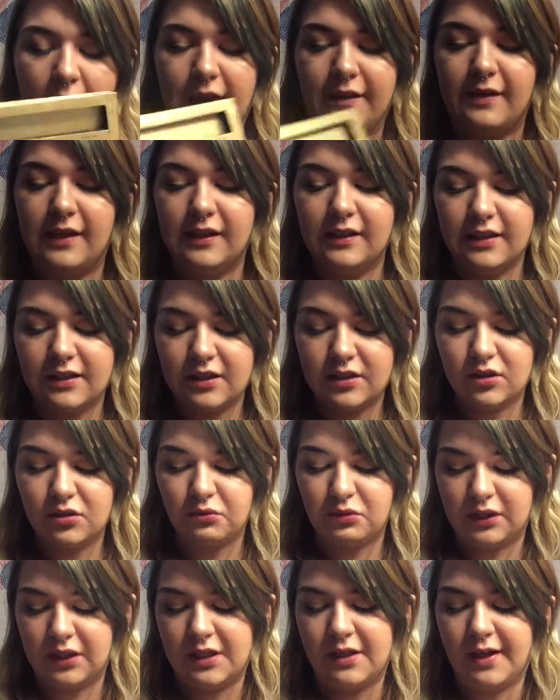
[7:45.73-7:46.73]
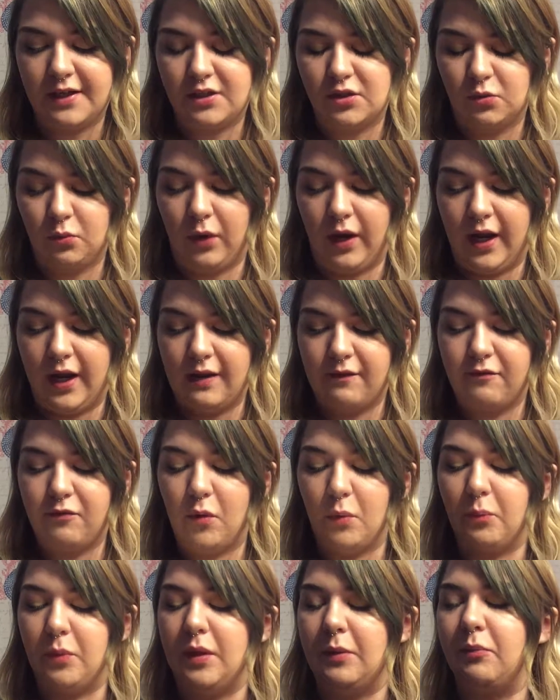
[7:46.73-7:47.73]
I think this is a really nice way
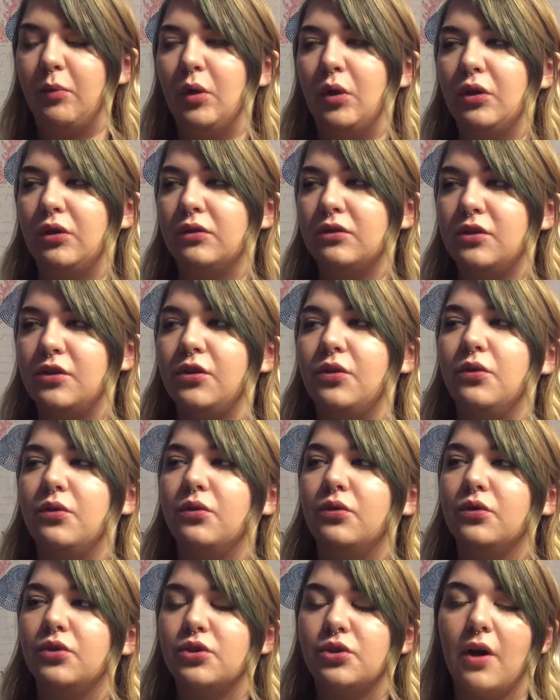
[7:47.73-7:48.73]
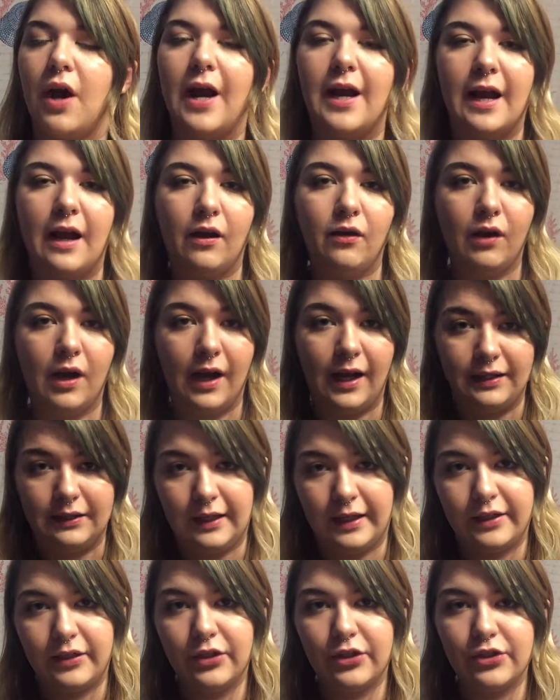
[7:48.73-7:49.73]
for people to try out
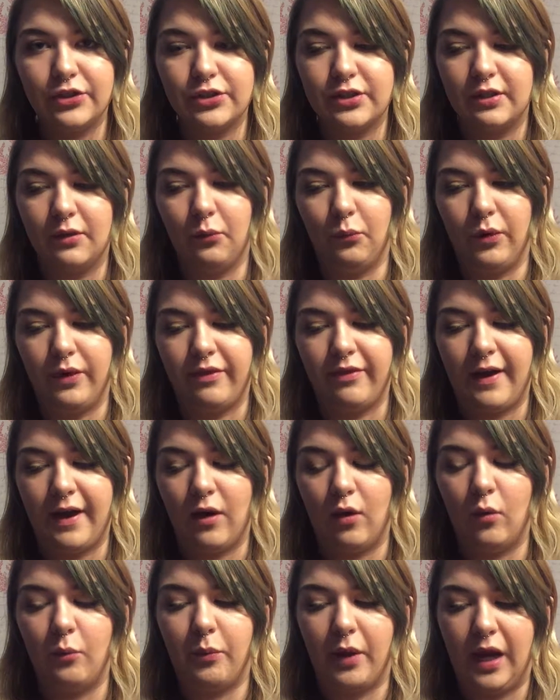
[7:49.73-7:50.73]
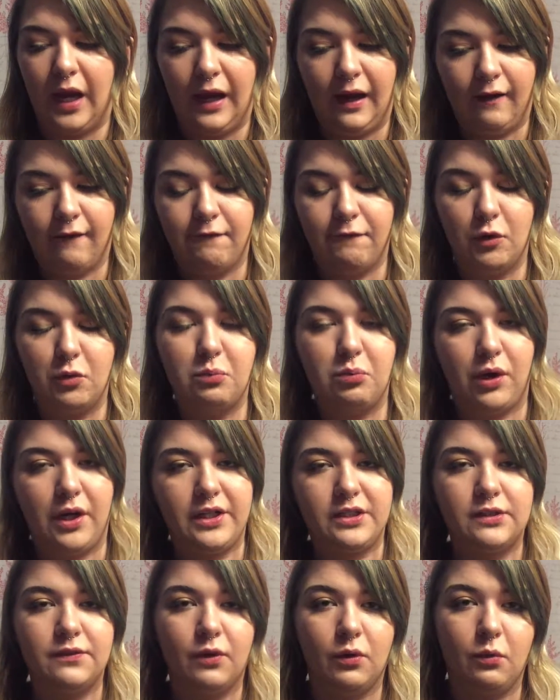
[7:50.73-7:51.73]
highlighters without paying full
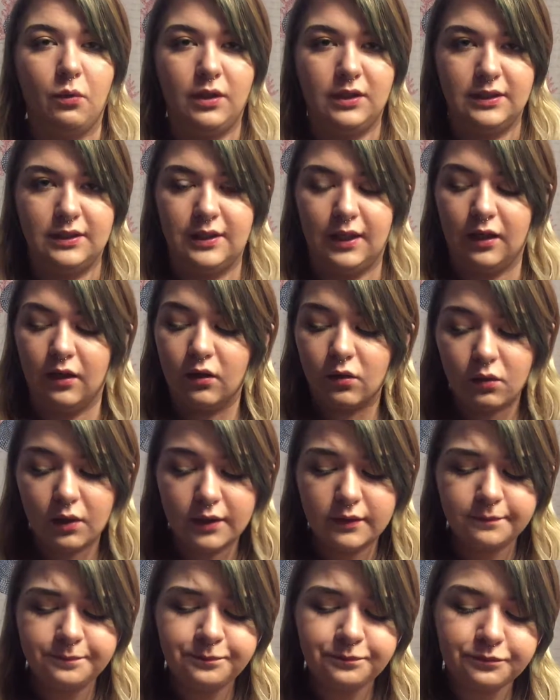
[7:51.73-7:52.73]
price for one single one.